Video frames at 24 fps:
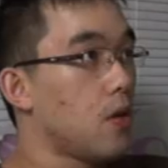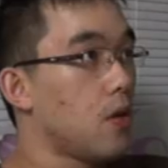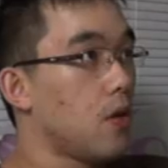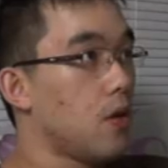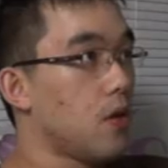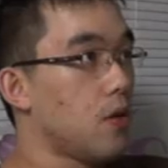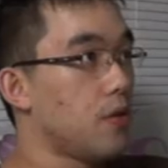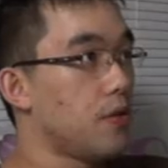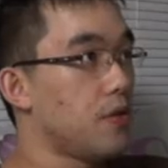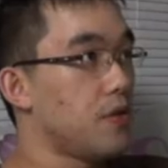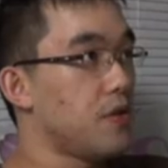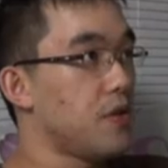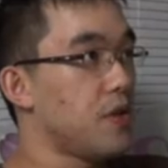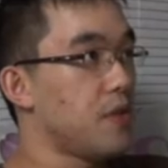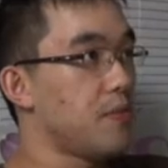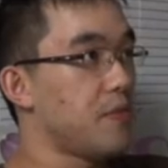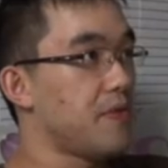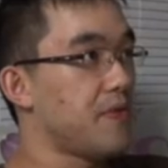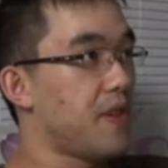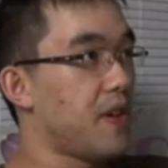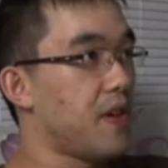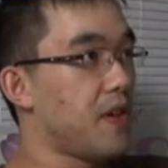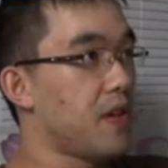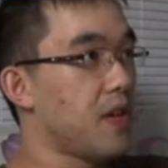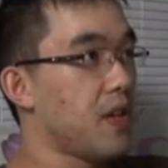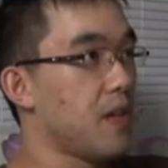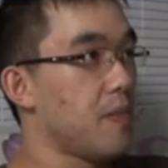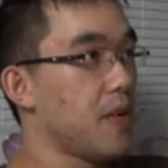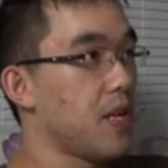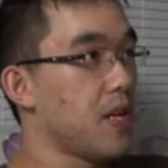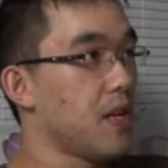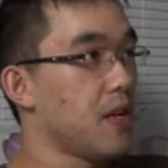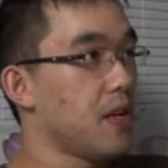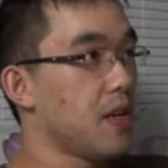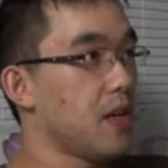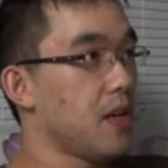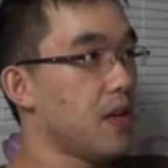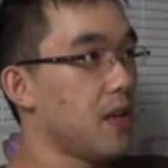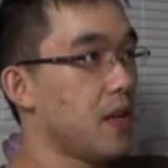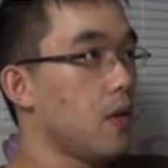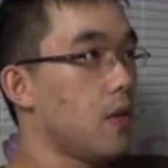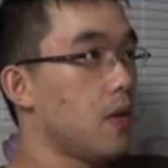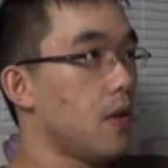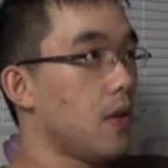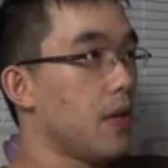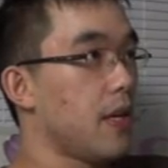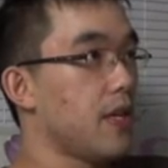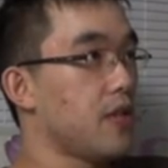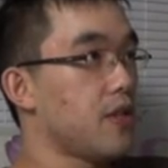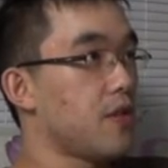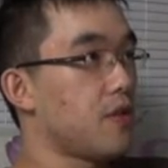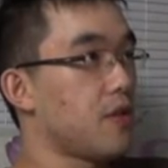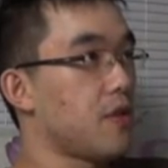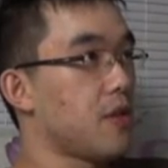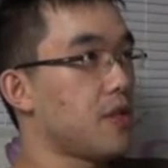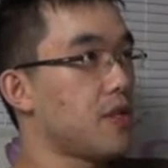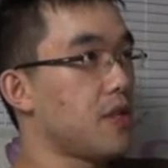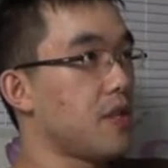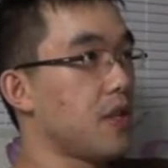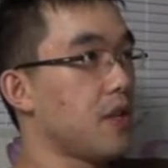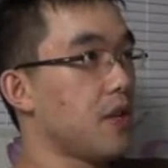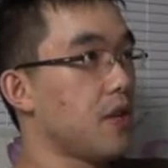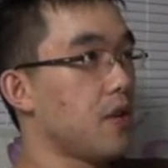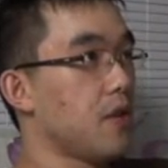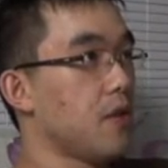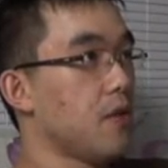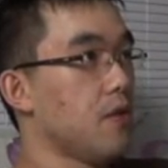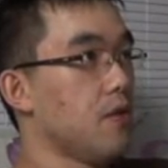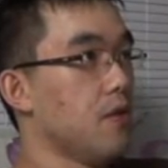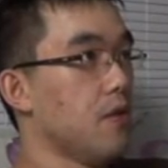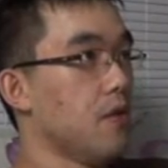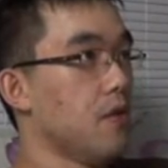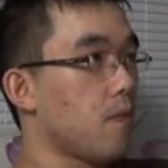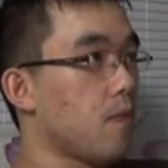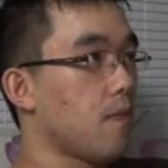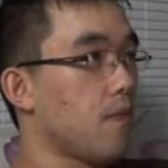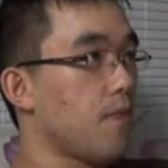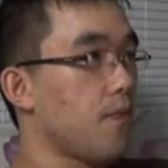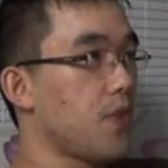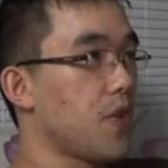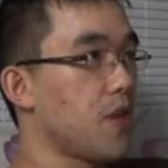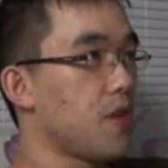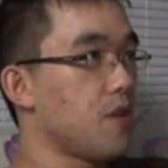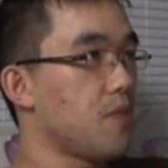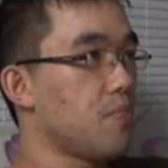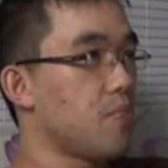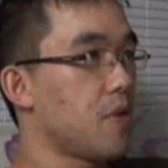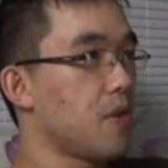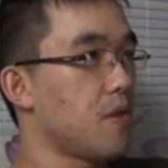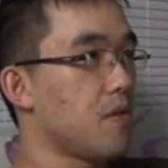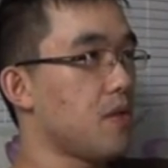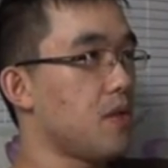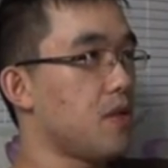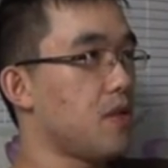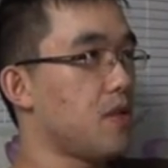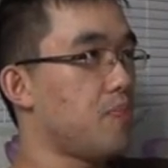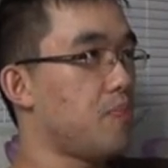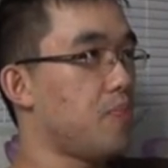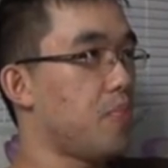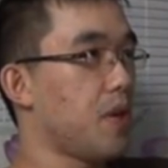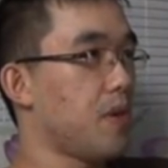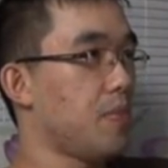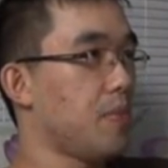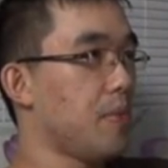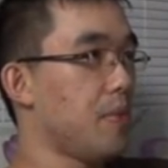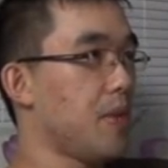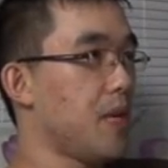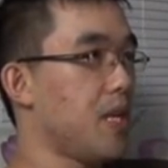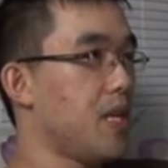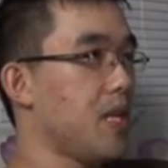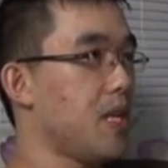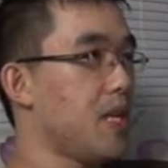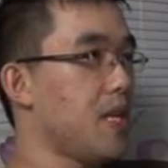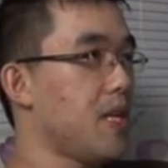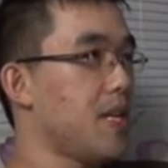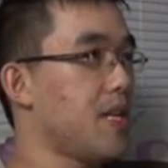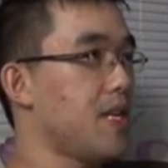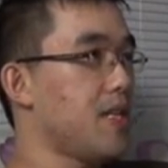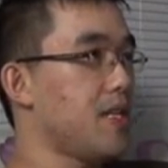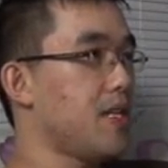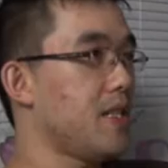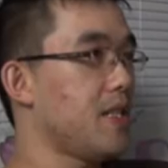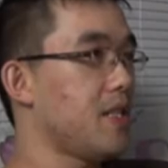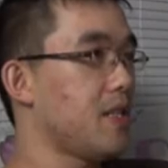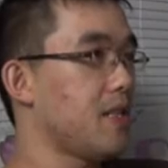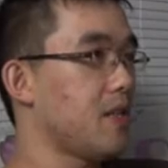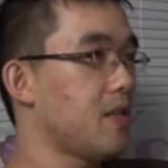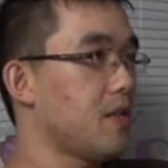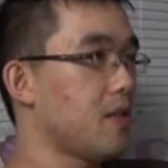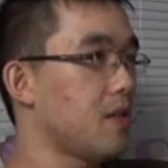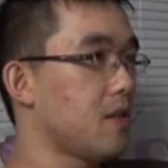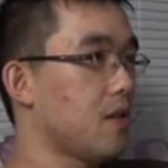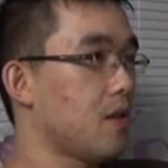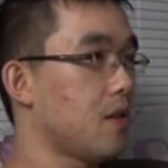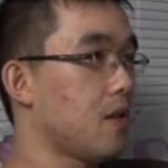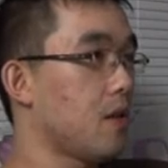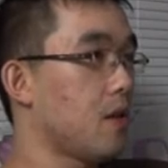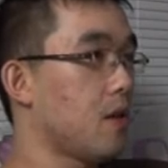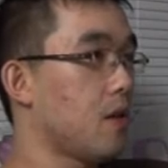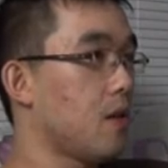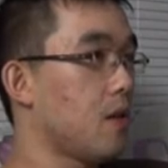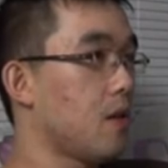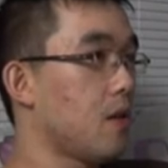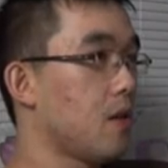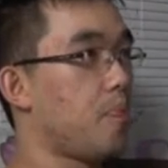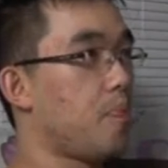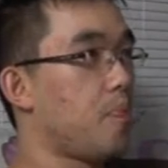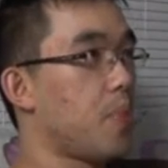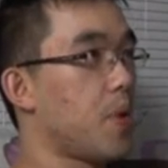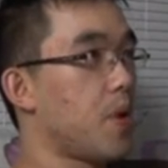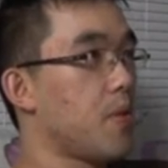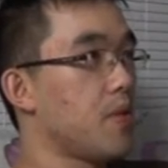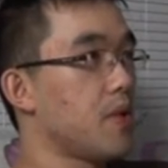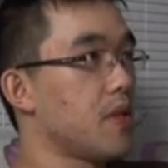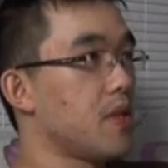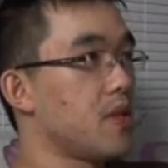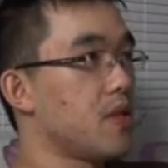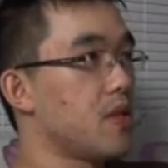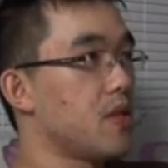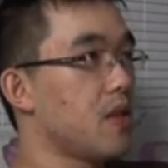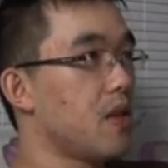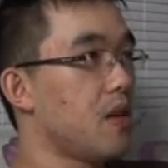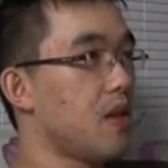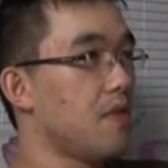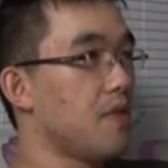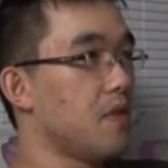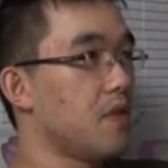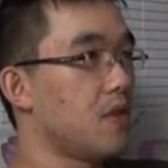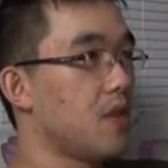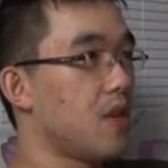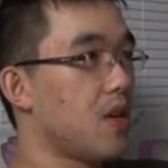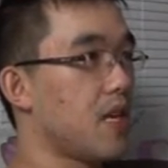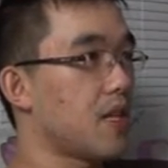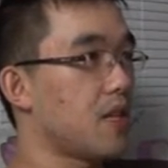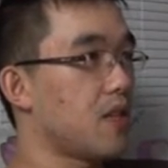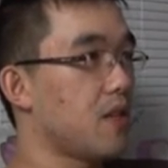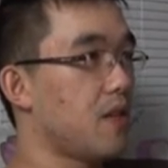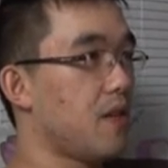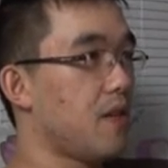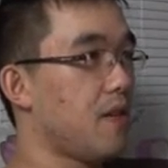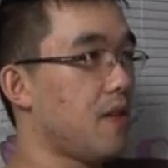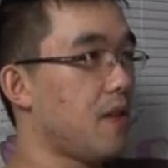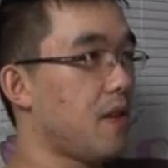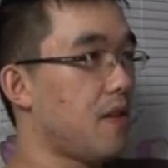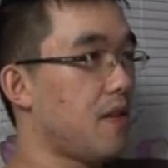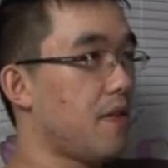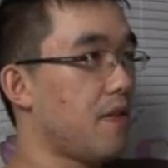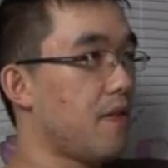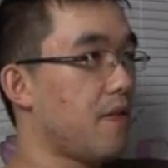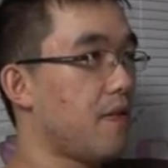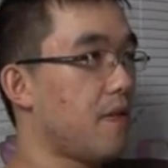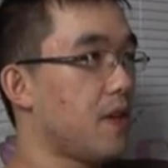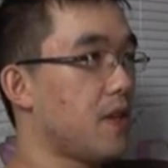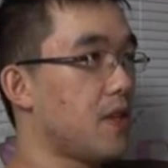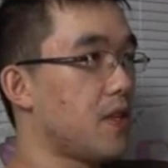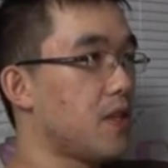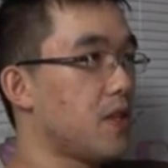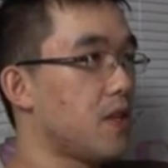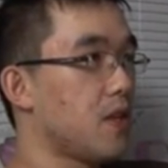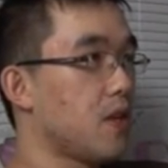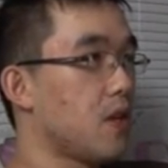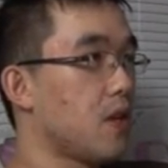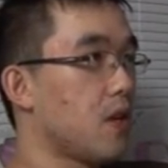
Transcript: Oh, this seems very limiting. Interesting, though. This pro is probably the easiest uh, bonus level to actually uh, finish.